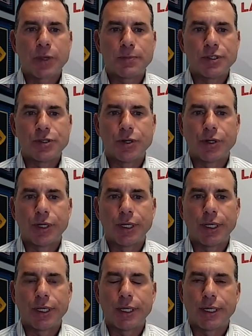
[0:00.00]

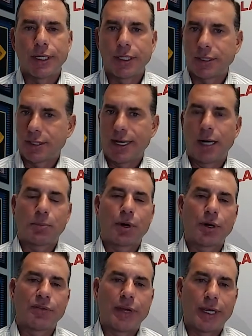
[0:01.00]
Missouri, and it's now
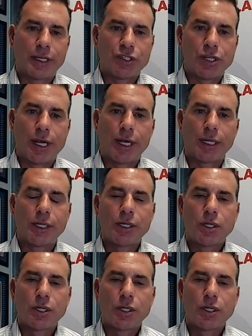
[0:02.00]
part of AAJ.